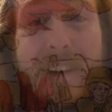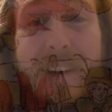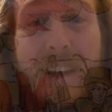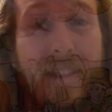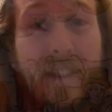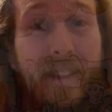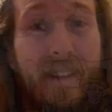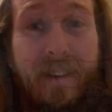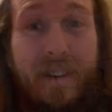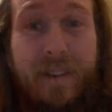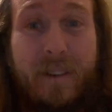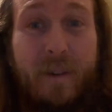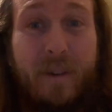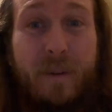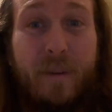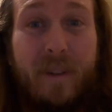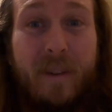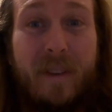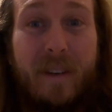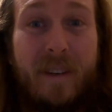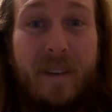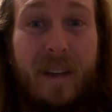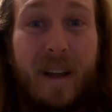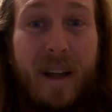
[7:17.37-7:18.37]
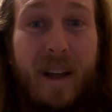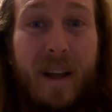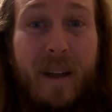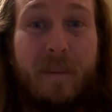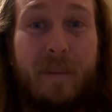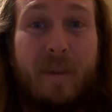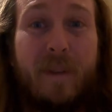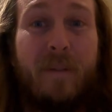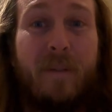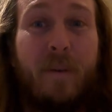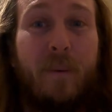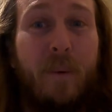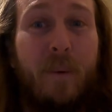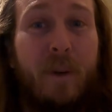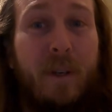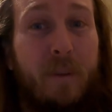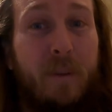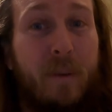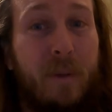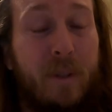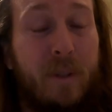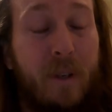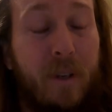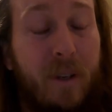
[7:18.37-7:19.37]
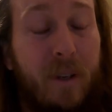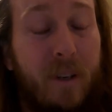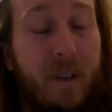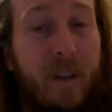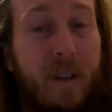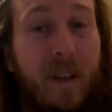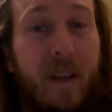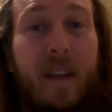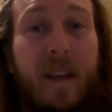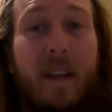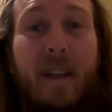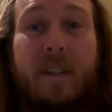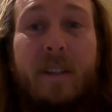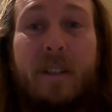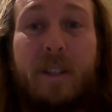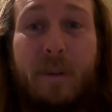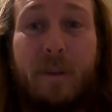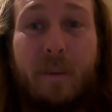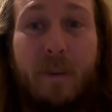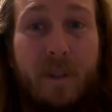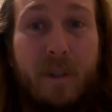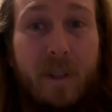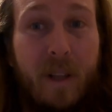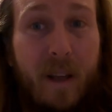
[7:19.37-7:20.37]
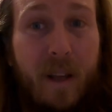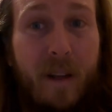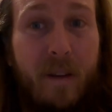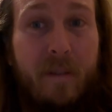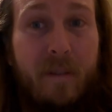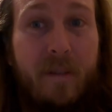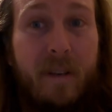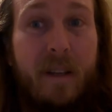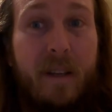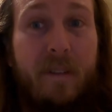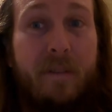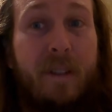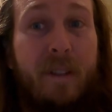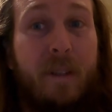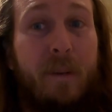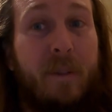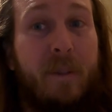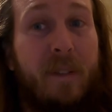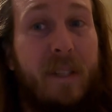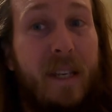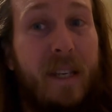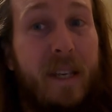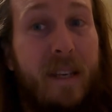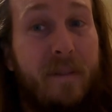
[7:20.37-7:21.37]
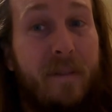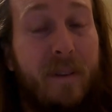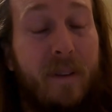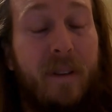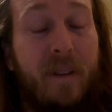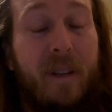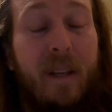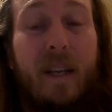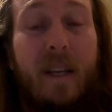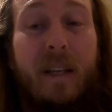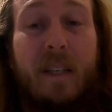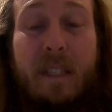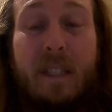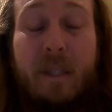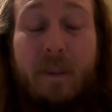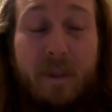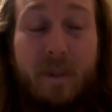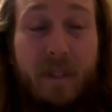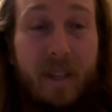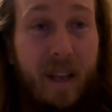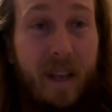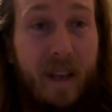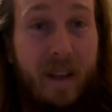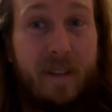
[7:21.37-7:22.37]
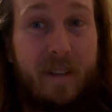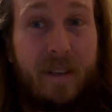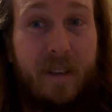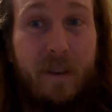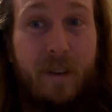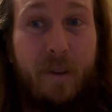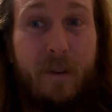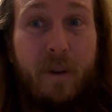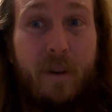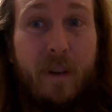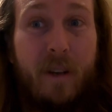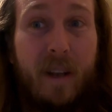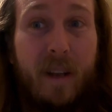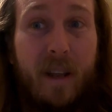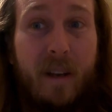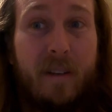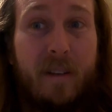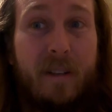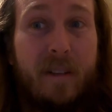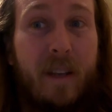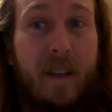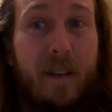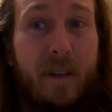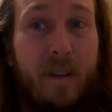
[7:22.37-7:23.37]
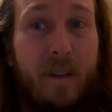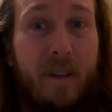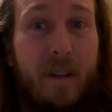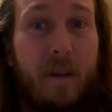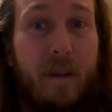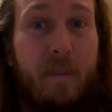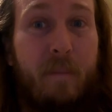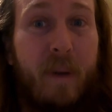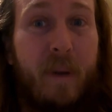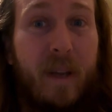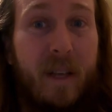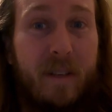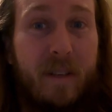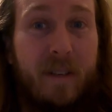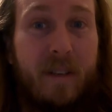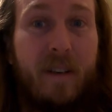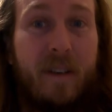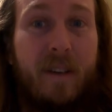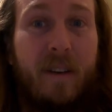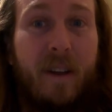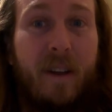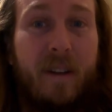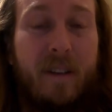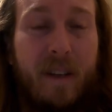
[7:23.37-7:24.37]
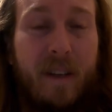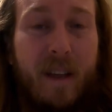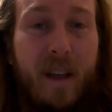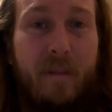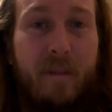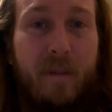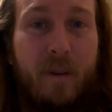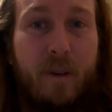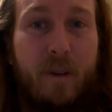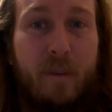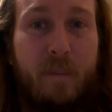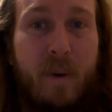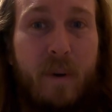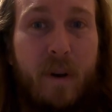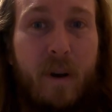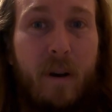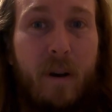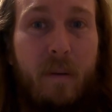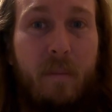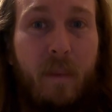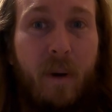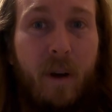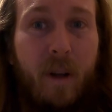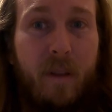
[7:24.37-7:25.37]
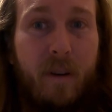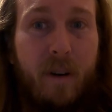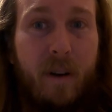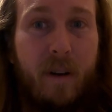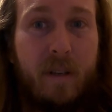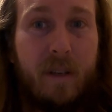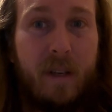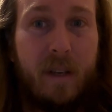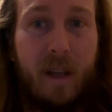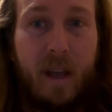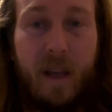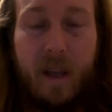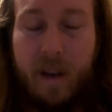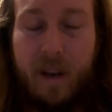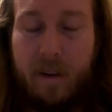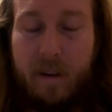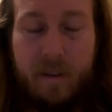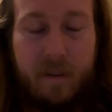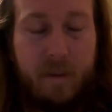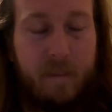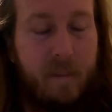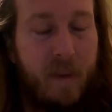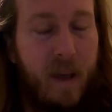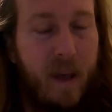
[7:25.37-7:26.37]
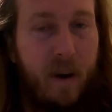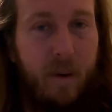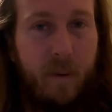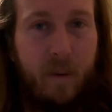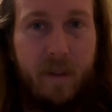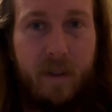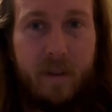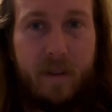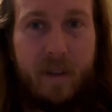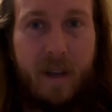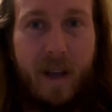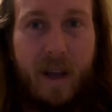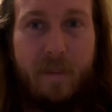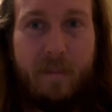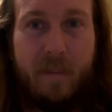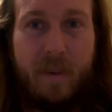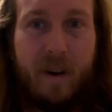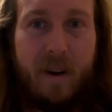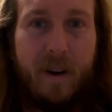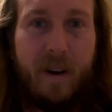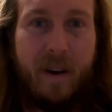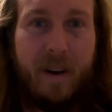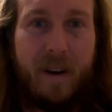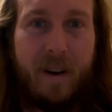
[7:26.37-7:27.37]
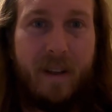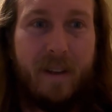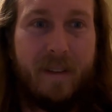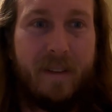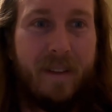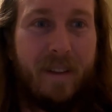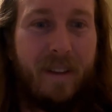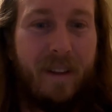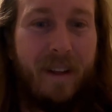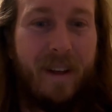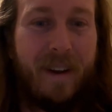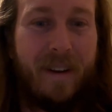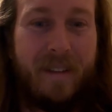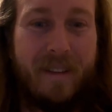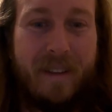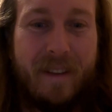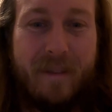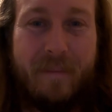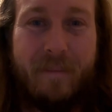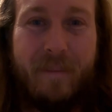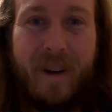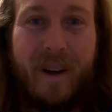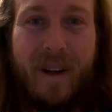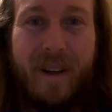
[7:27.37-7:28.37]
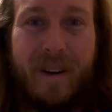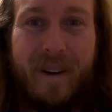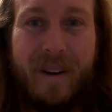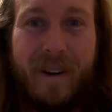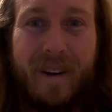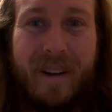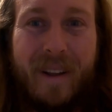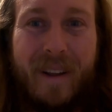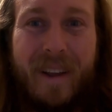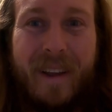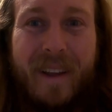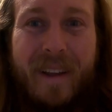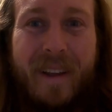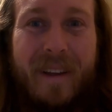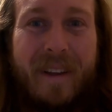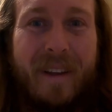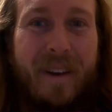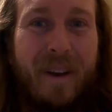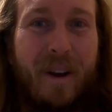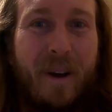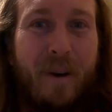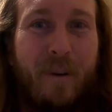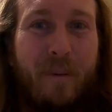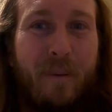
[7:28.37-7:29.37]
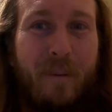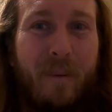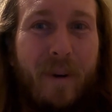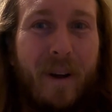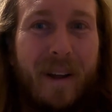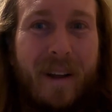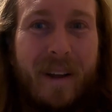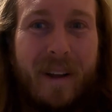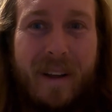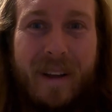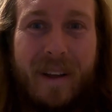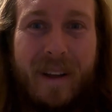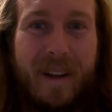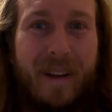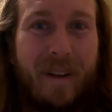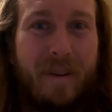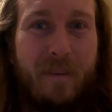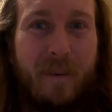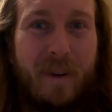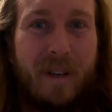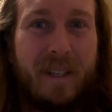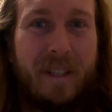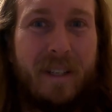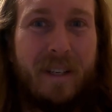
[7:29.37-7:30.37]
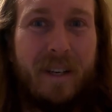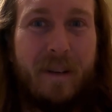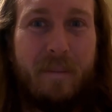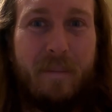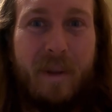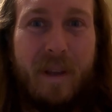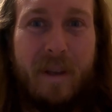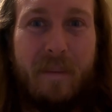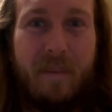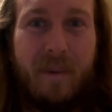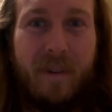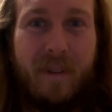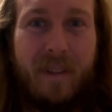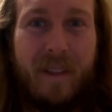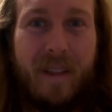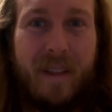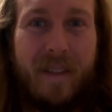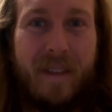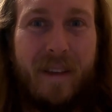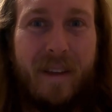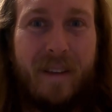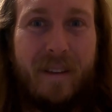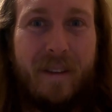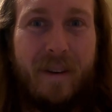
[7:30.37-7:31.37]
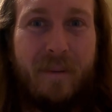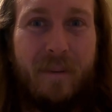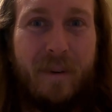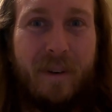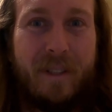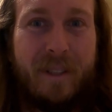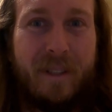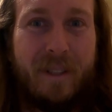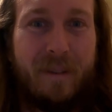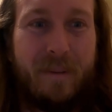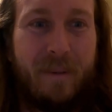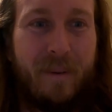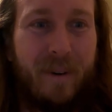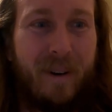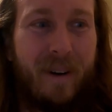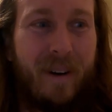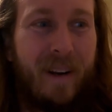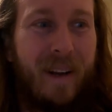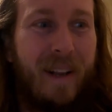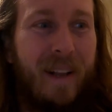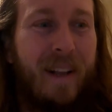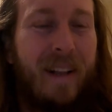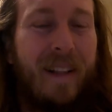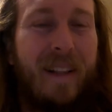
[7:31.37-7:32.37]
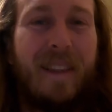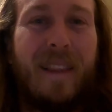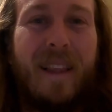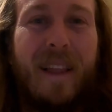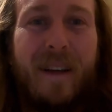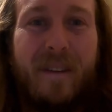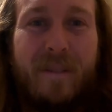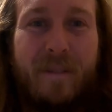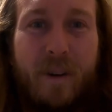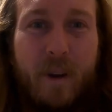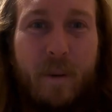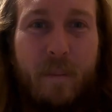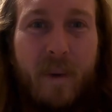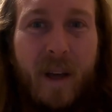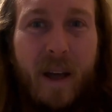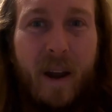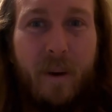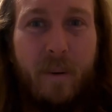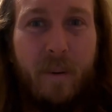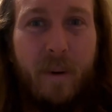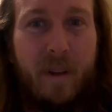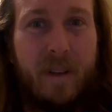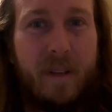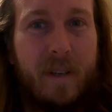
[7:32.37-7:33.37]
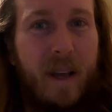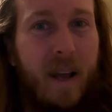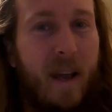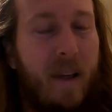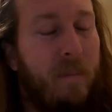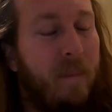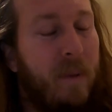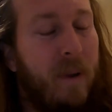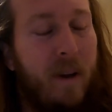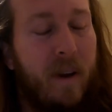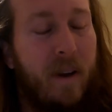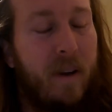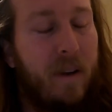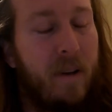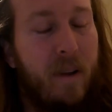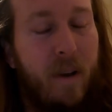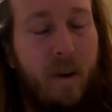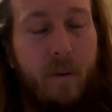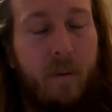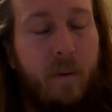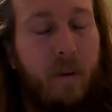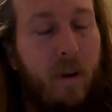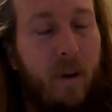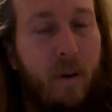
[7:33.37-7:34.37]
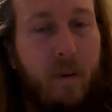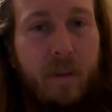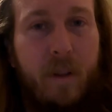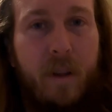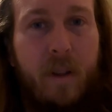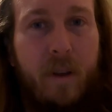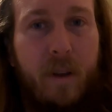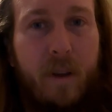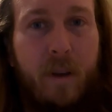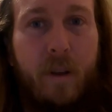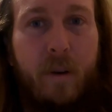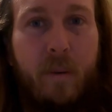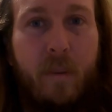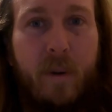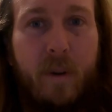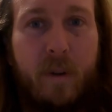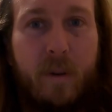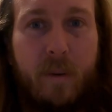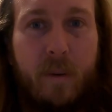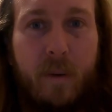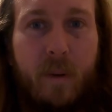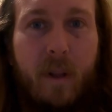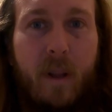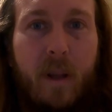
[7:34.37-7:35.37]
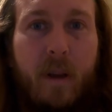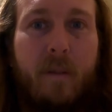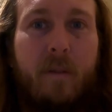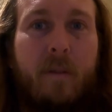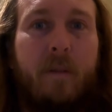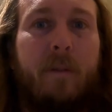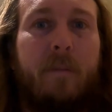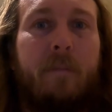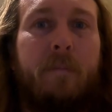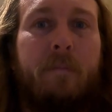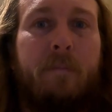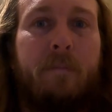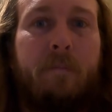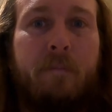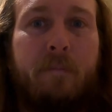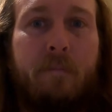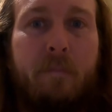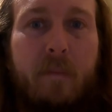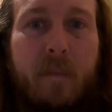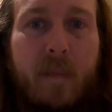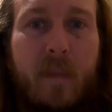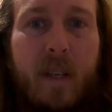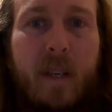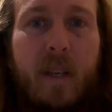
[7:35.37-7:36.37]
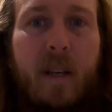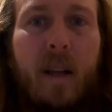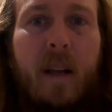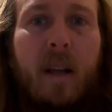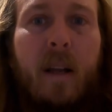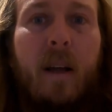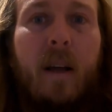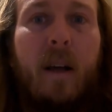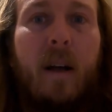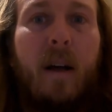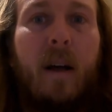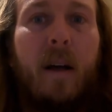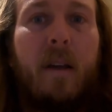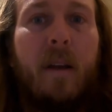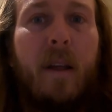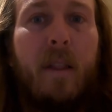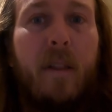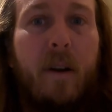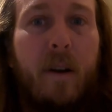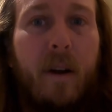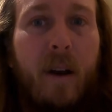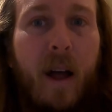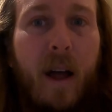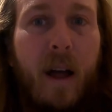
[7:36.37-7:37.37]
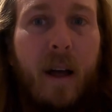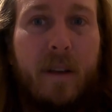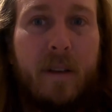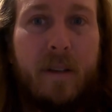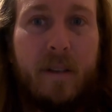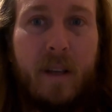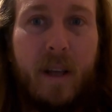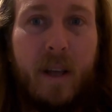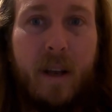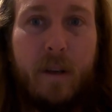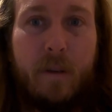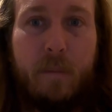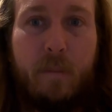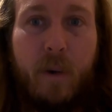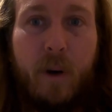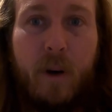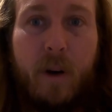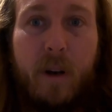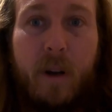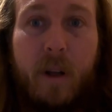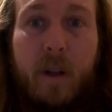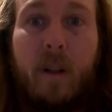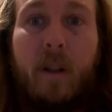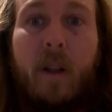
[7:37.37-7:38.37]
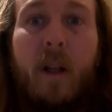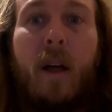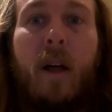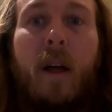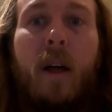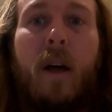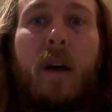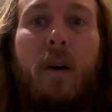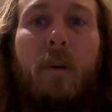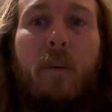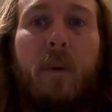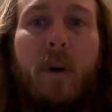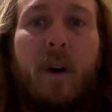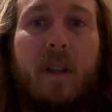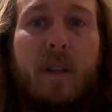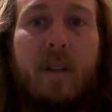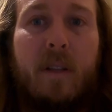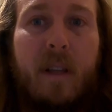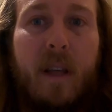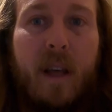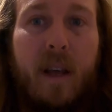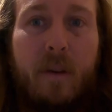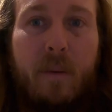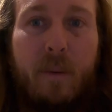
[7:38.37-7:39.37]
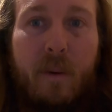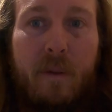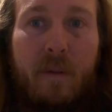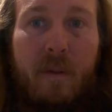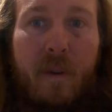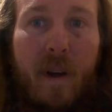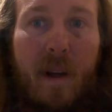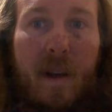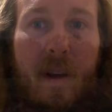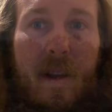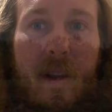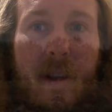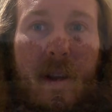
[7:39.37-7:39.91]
nothing to do with the times. If a witch was good, she was loved. If she was evil, she was executed and sent to the abyss, not to have her spirit bother us again. It doesn't matter what the time period is. A lot of these modern, you know, Wicca, witchy people, they think that witches were loved no matter what time period. No, only the good ones were loved. Another high status burial was that we find